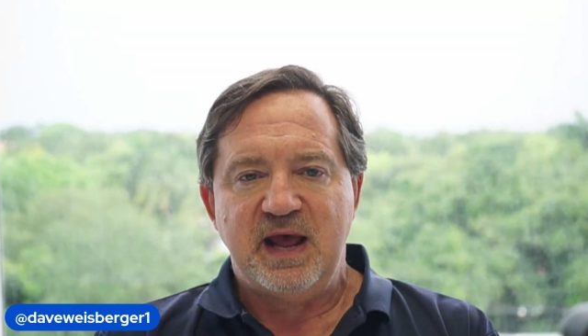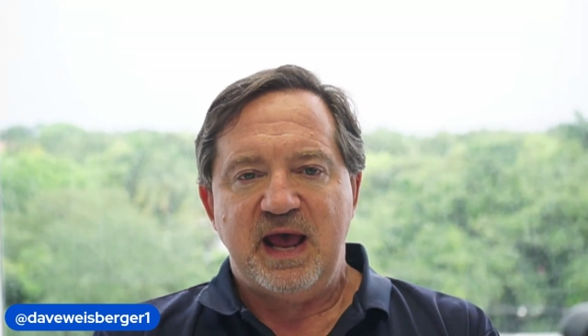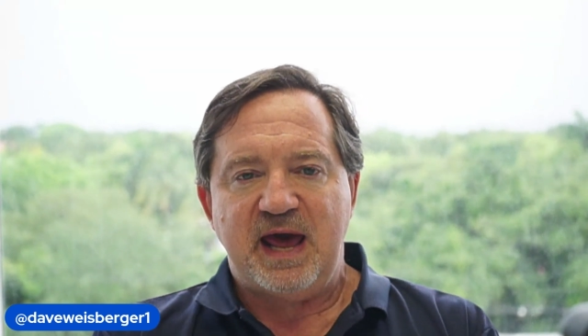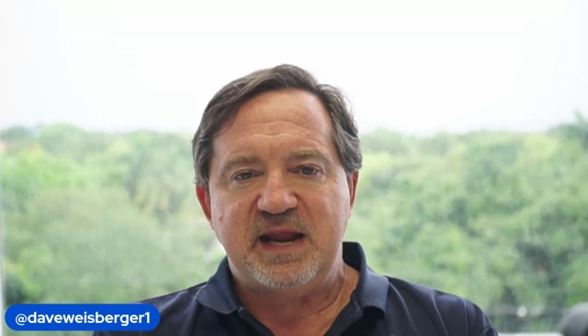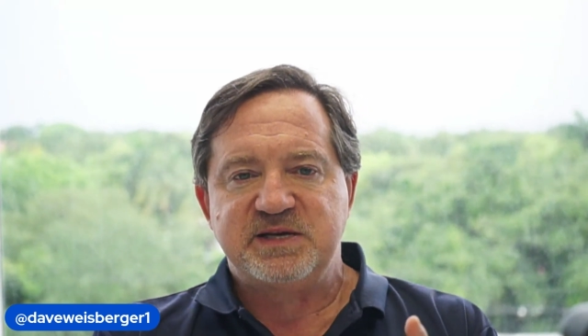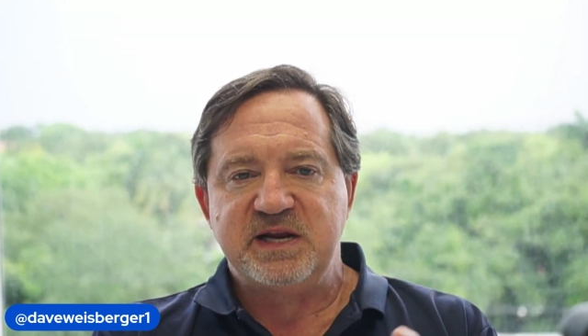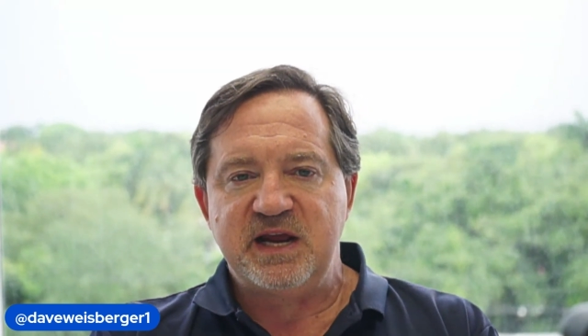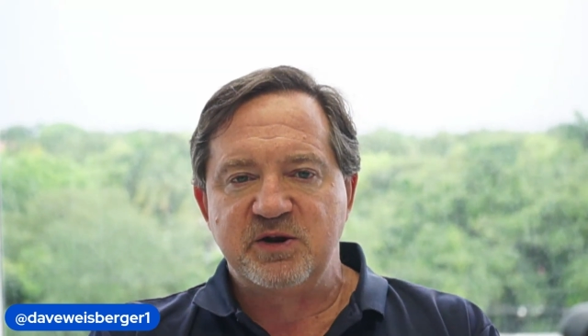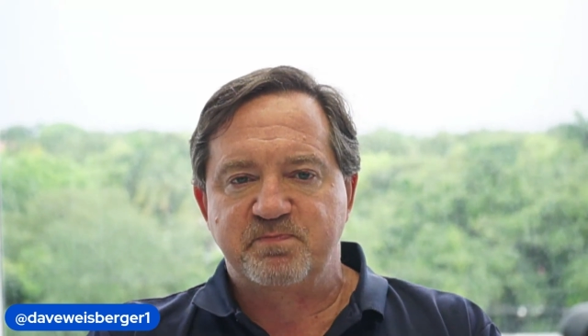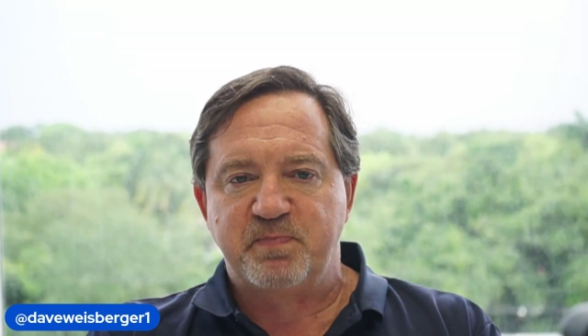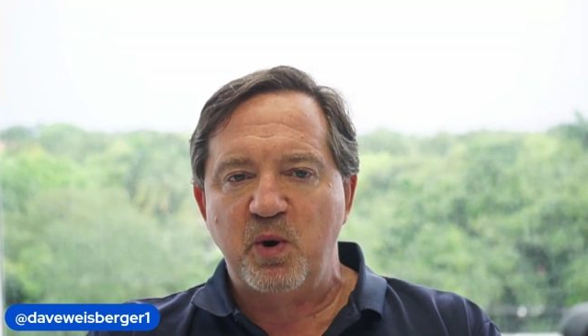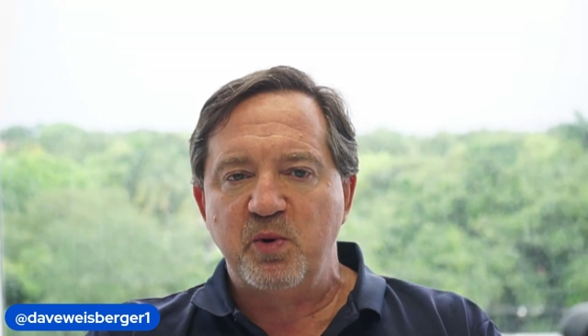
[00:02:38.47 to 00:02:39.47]

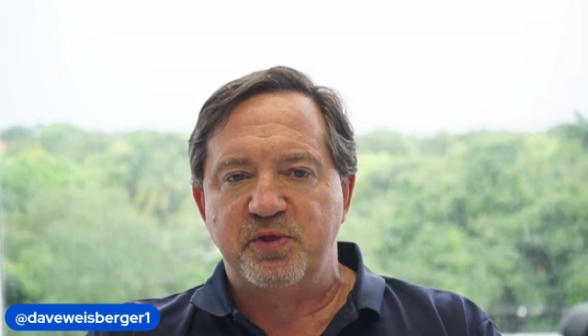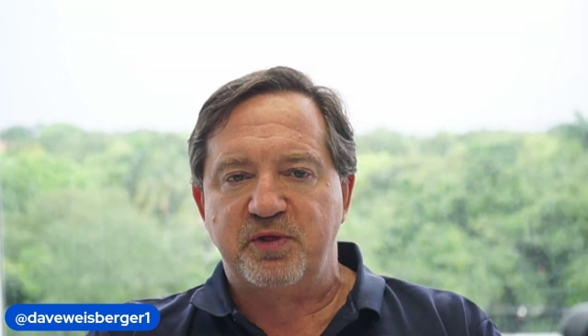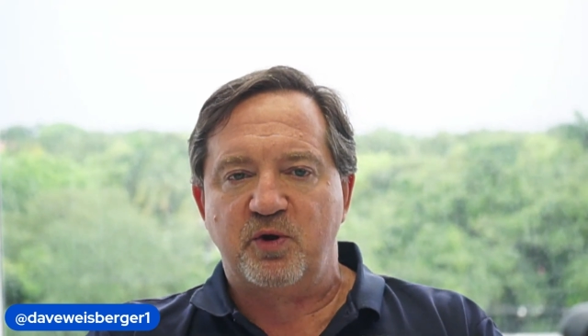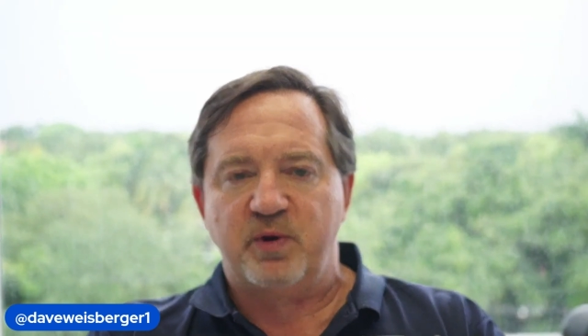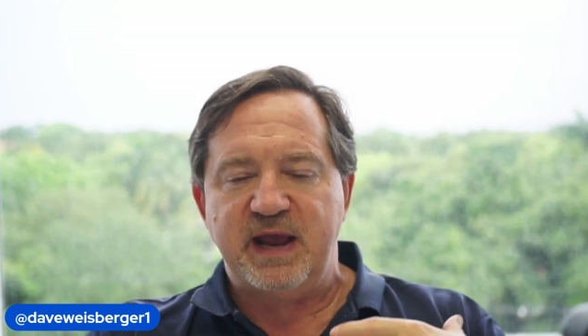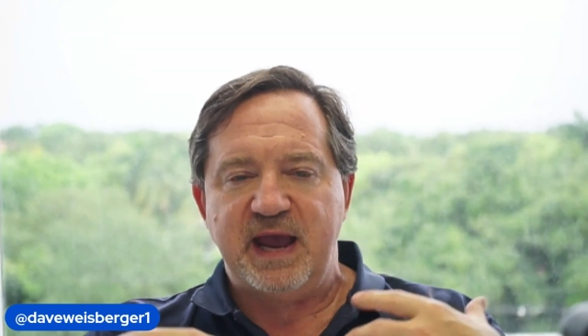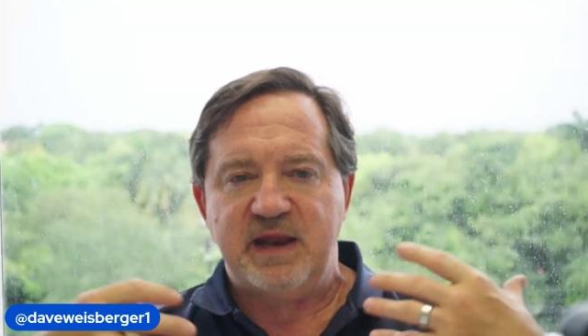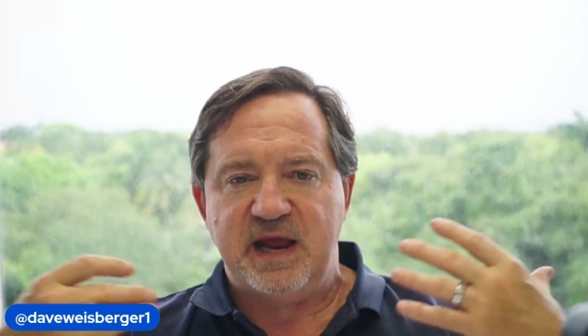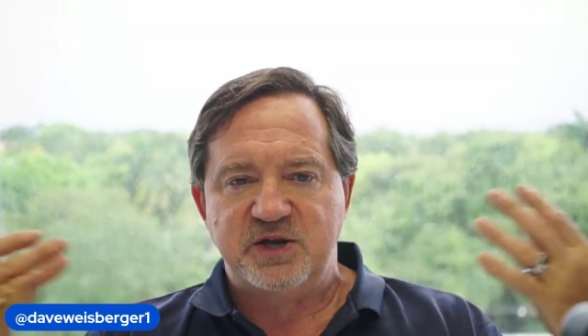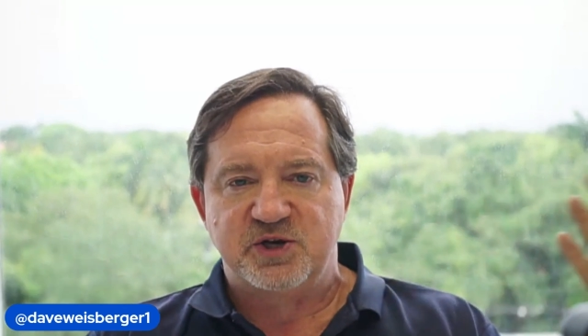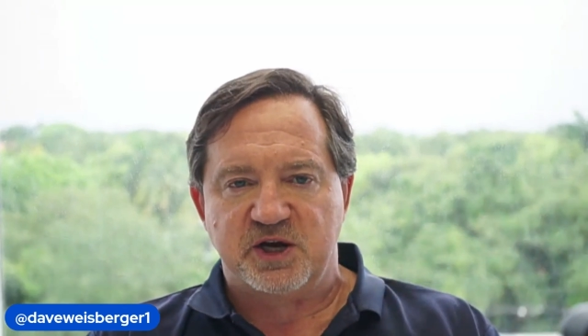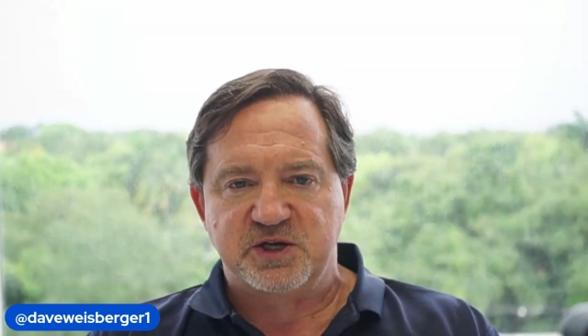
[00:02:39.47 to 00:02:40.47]
And both create
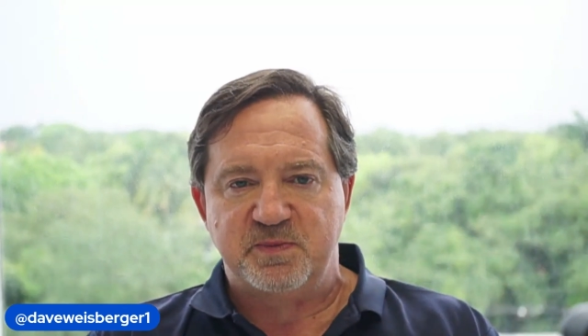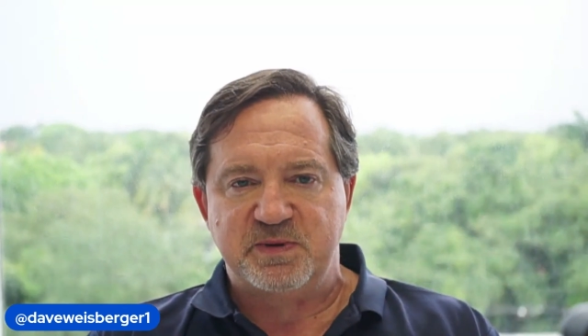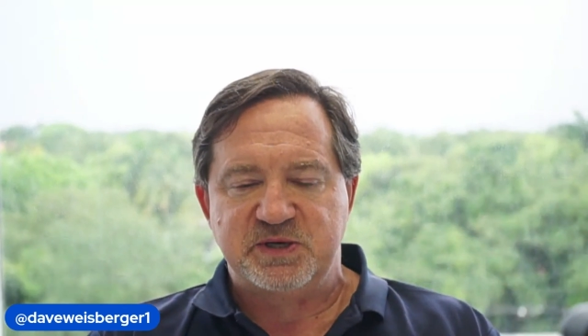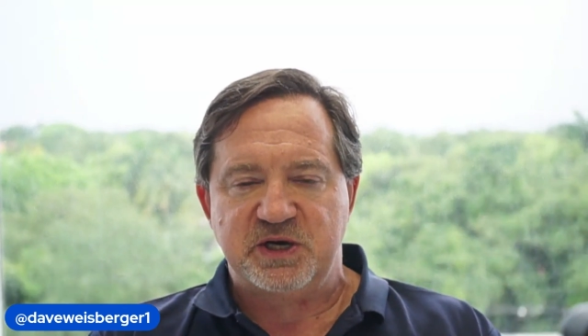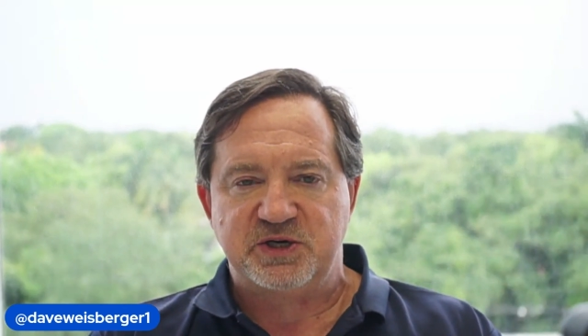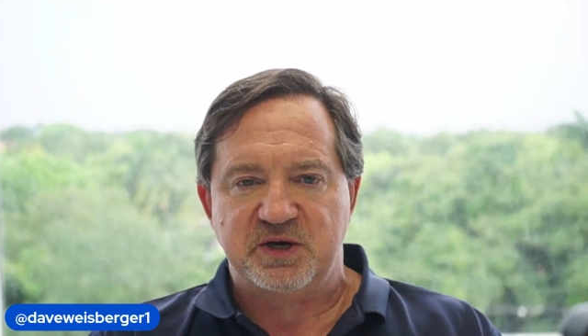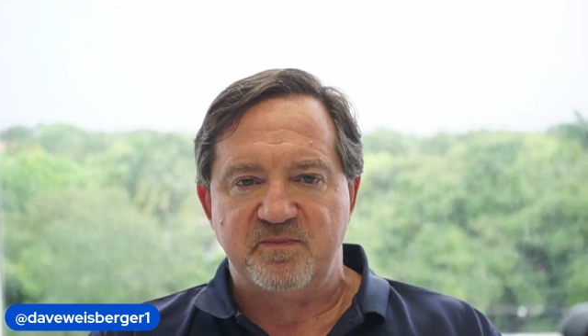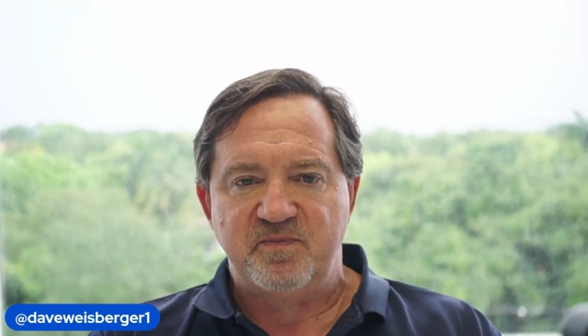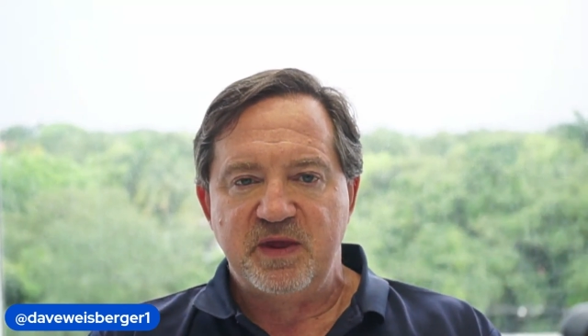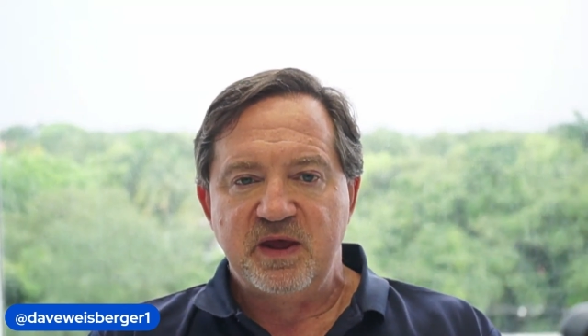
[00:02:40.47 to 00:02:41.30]
a juxtaposition.